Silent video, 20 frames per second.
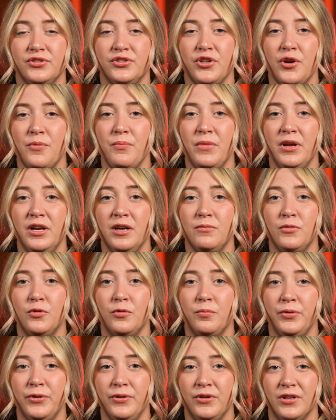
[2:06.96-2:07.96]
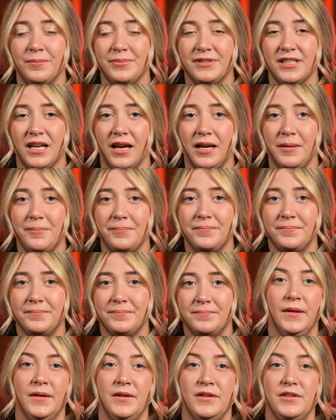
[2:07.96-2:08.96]
so minimal boot up time.
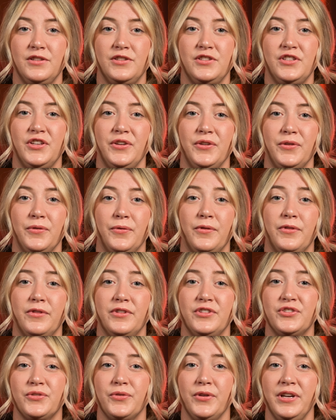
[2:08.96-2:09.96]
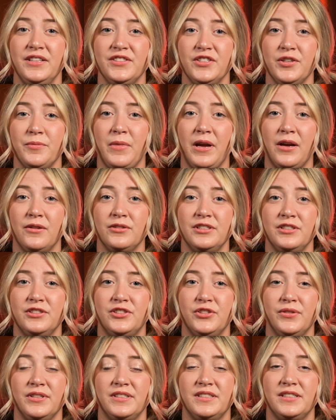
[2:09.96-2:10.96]
Two, the screens are mounted to a